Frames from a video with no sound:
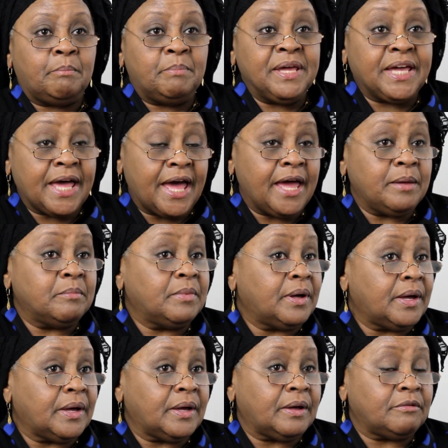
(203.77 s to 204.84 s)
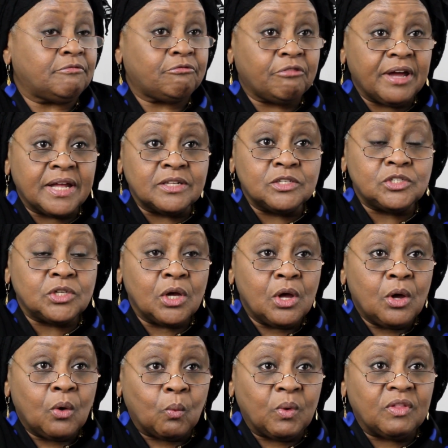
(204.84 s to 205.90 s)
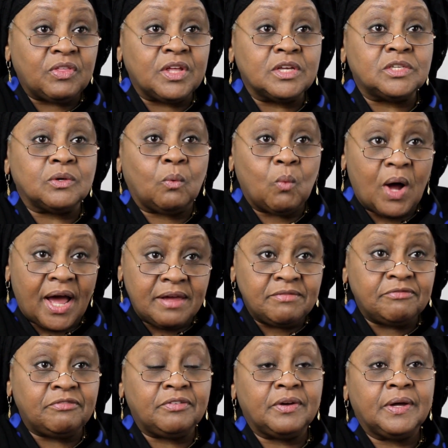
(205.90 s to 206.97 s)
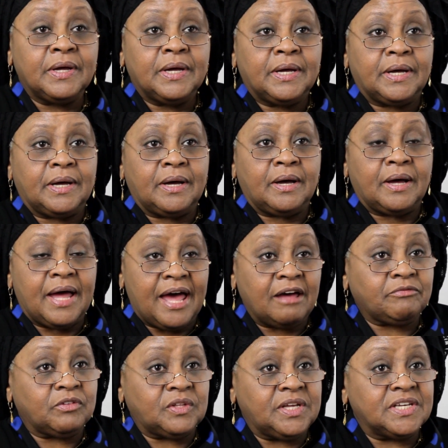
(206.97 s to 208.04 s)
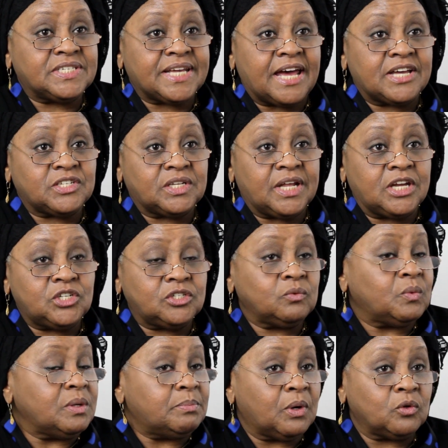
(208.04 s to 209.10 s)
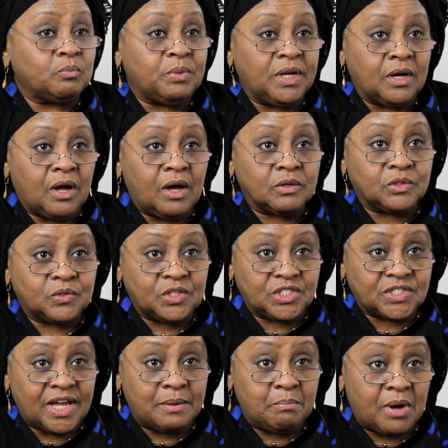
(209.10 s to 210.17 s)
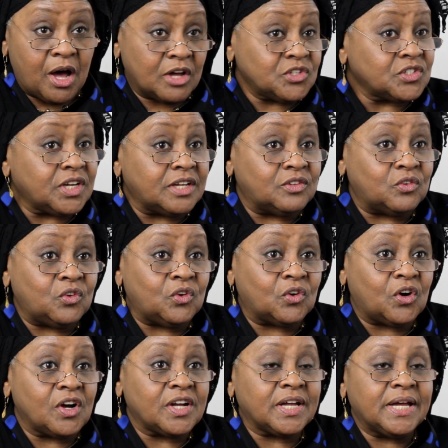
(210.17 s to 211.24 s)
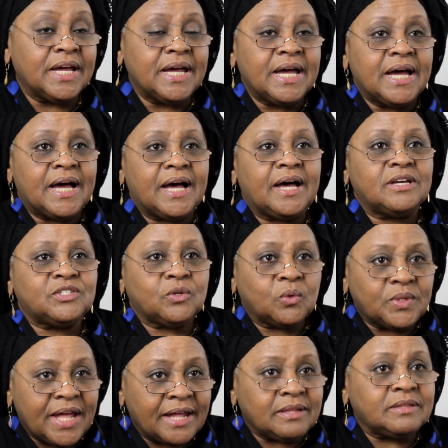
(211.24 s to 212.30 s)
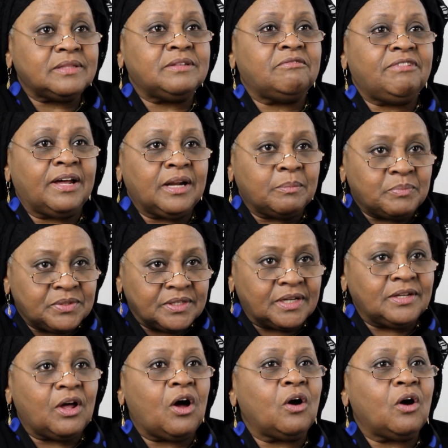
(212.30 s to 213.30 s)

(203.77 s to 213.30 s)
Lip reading: became friends with his wife after the assassination. We both belonged to the same mosque in New York. So that developed a